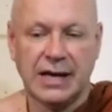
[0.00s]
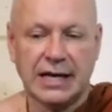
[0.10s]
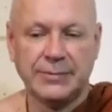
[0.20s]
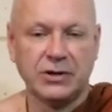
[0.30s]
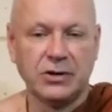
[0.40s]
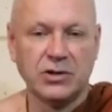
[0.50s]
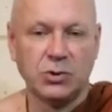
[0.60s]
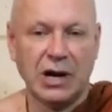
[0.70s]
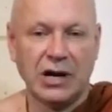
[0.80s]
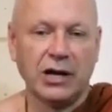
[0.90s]
It's because
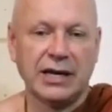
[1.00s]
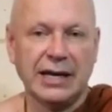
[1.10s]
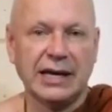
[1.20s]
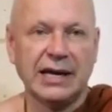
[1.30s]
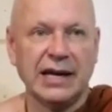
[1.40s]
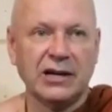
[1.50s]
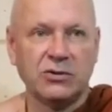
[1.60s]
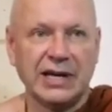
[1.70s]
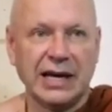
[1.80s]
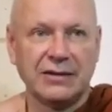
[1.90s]
you are lucky
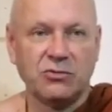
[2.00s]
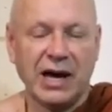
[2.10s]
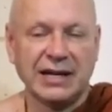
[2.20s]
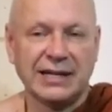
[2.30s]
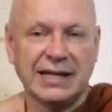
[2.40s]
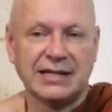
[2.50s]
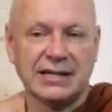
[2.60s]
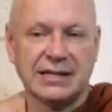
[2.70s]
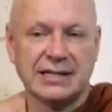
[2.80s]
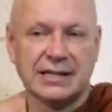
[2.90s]
to get the right
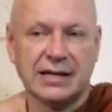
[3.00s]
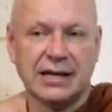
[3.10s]
teachers.